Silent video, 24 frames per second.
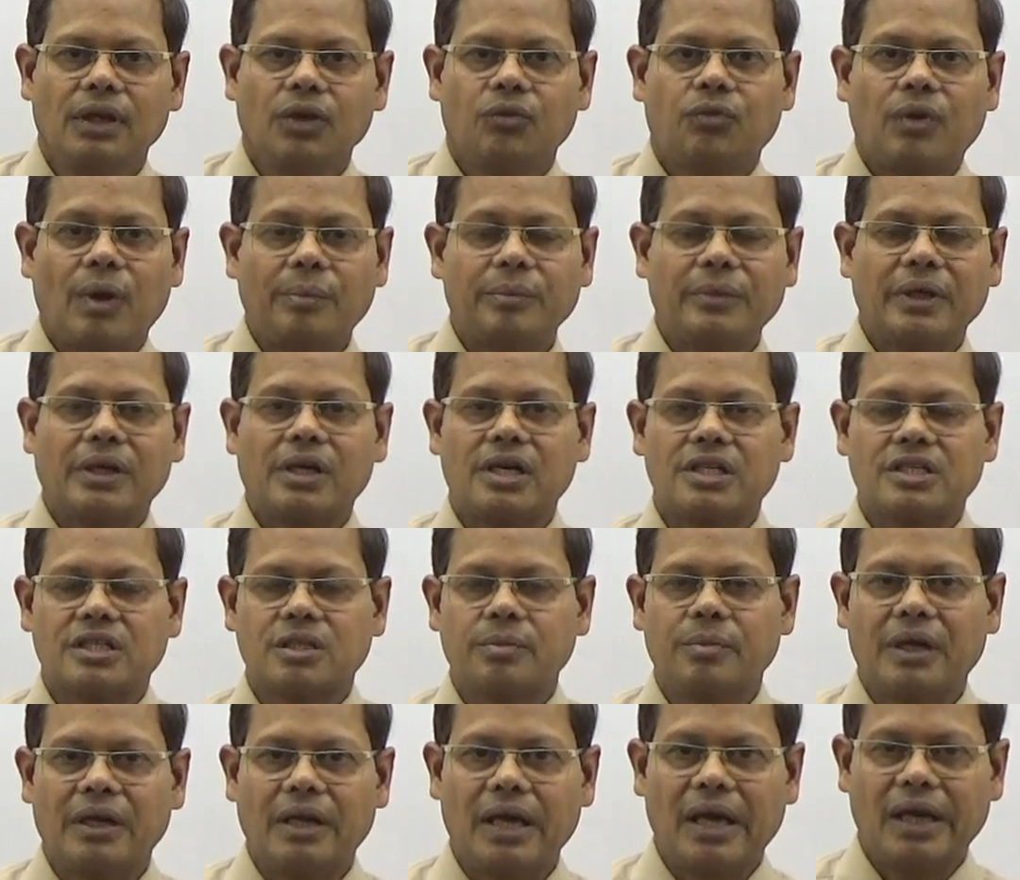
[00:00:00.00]
from the
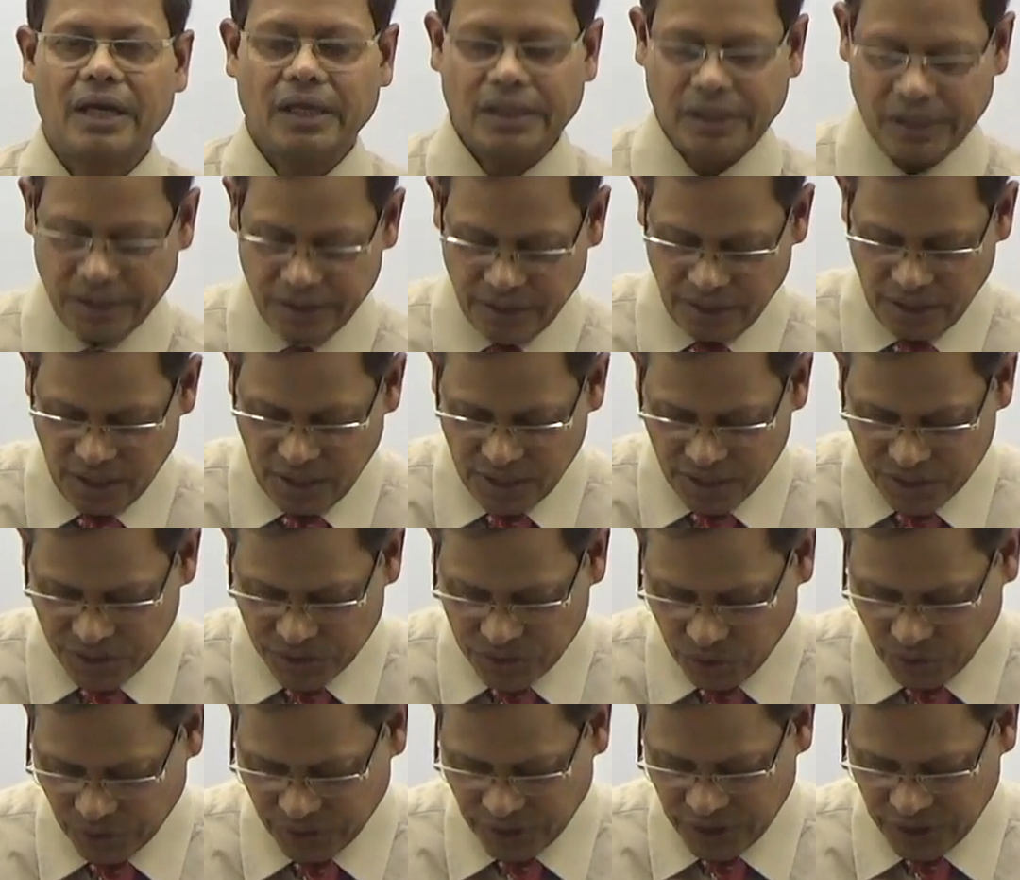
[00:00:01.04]
customer directly. So